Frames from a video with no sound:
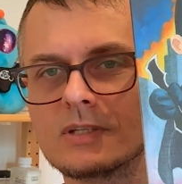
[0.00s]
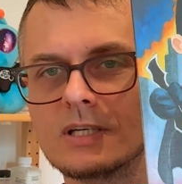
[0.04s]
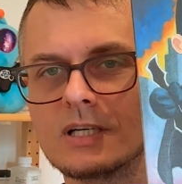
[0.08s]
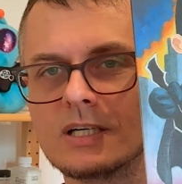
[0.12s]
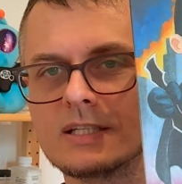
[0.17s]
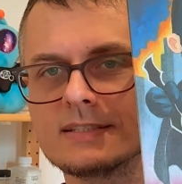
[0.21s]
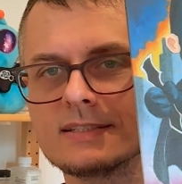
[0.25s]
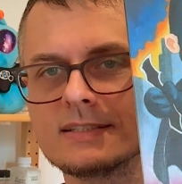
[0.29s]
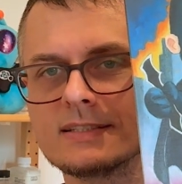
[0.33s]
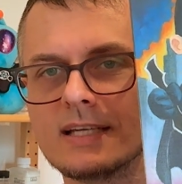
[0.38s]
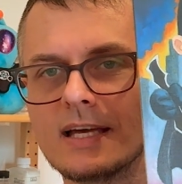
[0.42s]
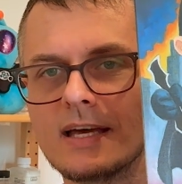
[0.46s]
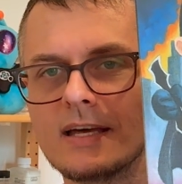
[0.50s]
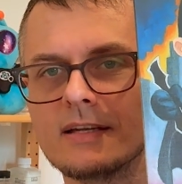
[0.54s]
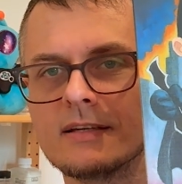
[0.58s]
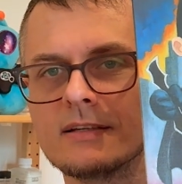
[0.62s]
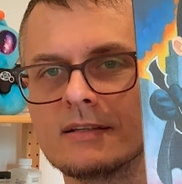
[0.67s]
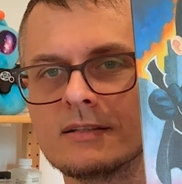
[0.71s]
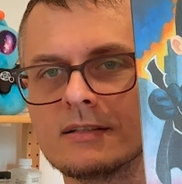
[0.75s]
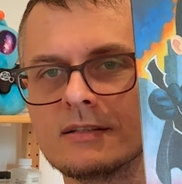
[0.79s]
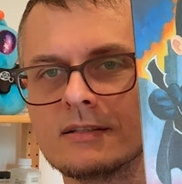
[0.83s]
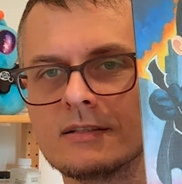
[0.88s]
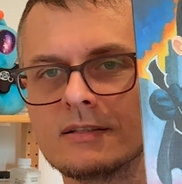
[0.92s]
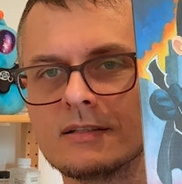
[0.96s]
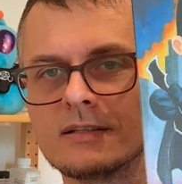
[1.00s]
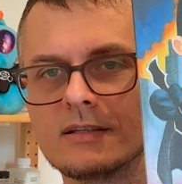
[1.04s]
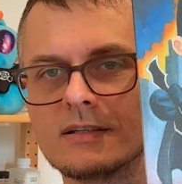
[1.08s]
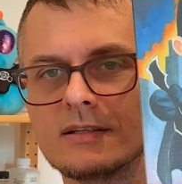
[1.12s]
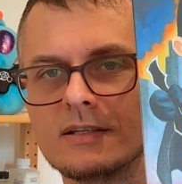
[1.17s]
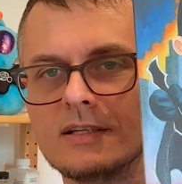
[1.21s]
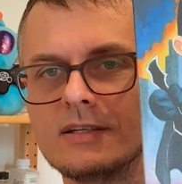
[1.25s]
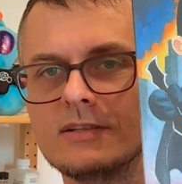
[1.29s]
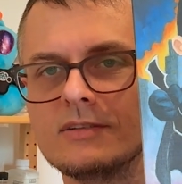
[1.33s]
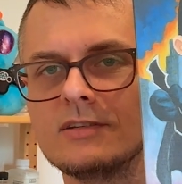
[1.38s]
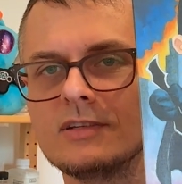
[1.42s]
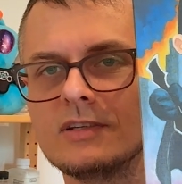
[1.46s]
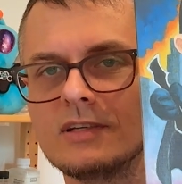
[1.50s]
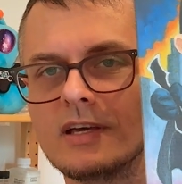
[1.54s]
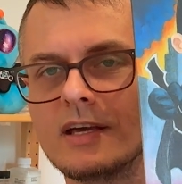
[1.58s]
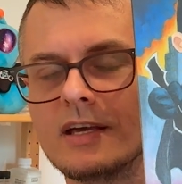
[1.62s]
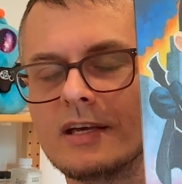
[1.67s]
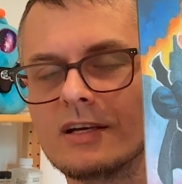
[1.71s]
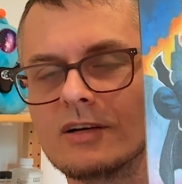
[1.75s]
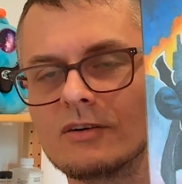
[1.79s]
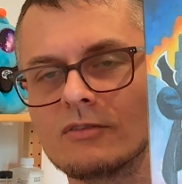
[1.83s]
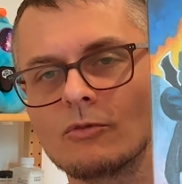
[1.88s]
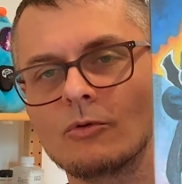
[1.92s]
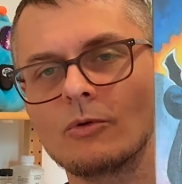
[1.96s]
set
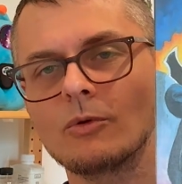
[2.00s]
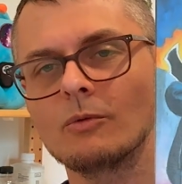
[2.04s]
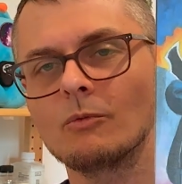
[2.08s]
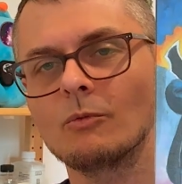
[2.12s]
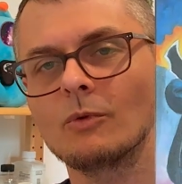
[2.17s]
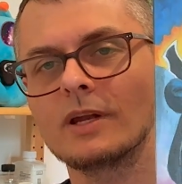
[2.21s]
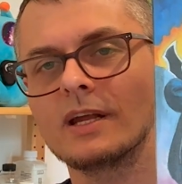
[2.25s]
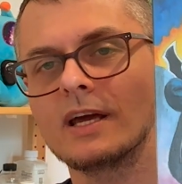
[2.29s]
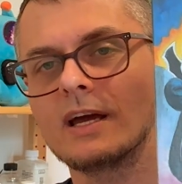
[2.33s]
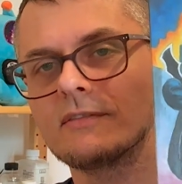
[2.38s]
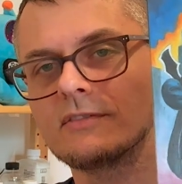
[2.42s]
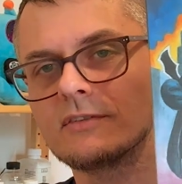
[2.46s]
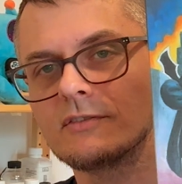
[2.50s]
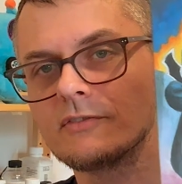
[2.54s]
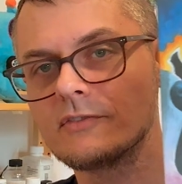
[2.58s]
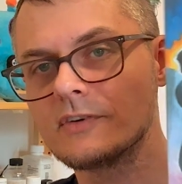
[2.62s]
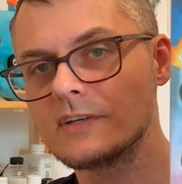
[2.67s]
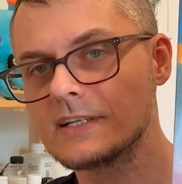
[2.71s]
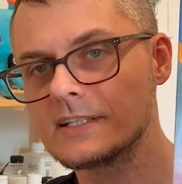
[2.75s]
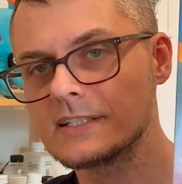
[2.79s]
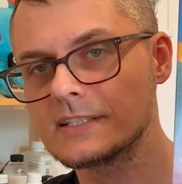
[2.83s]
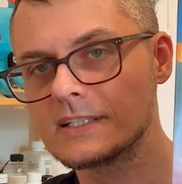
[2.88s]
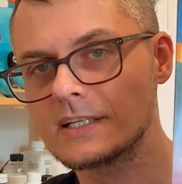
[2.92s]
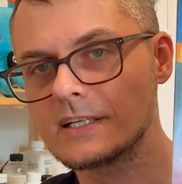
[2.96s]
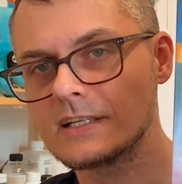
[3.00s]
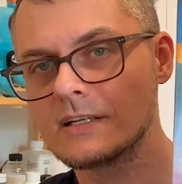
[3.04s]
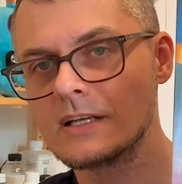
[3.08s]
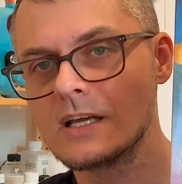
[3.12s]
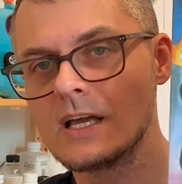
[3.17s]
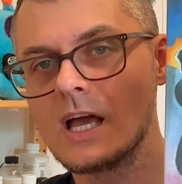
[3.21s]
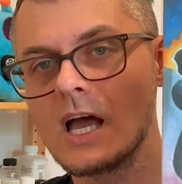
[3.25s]
ETA of when I have to finish it.